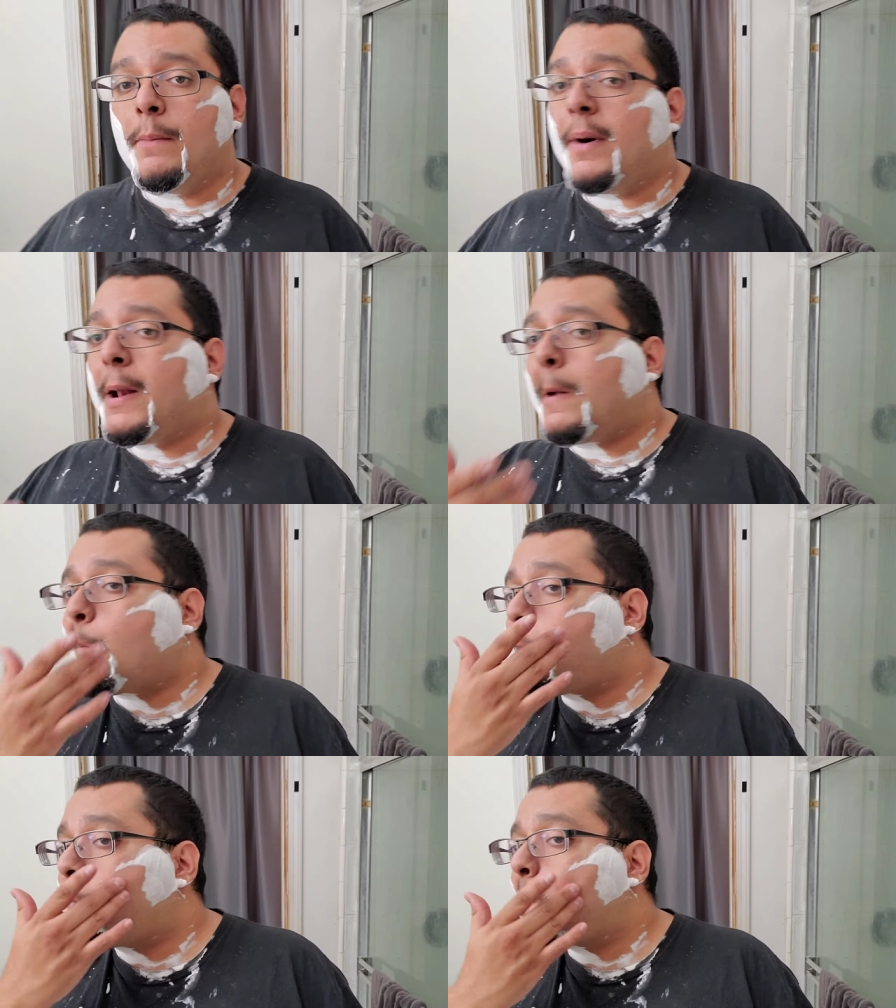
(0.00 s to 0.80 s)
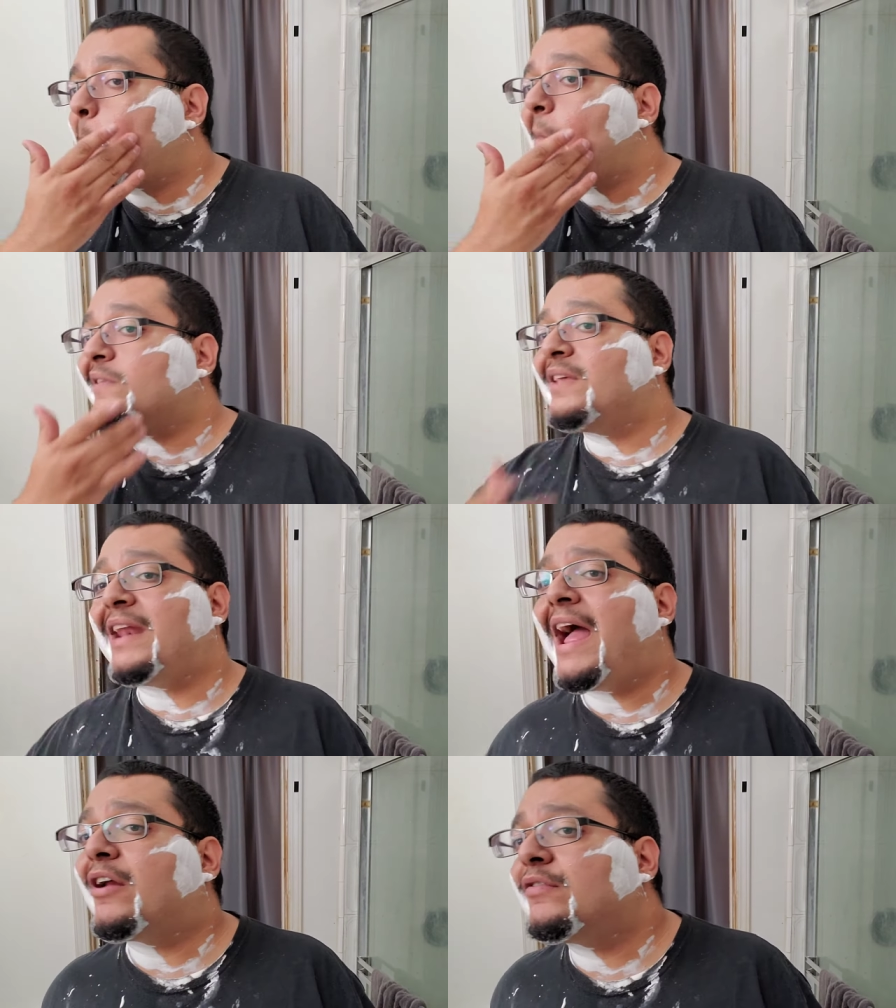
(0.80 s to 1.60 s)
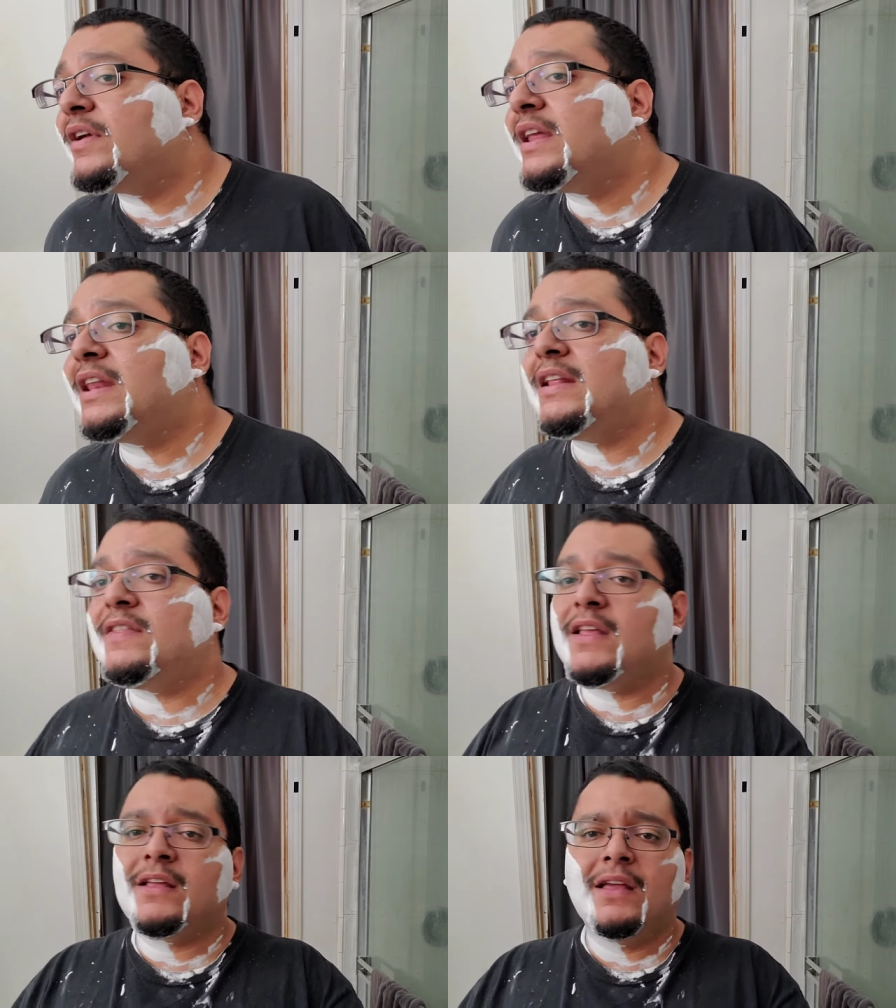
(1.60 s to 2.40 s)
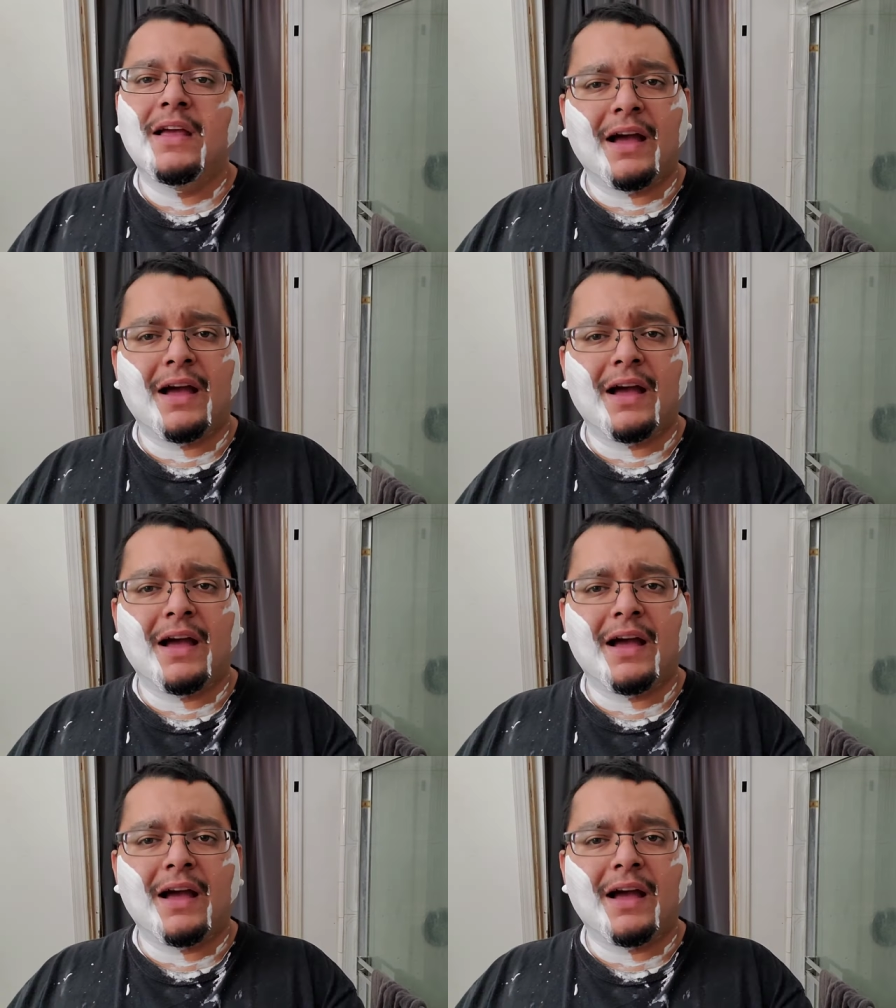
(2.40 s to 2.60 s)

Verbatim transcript: but it's not aggravating anything.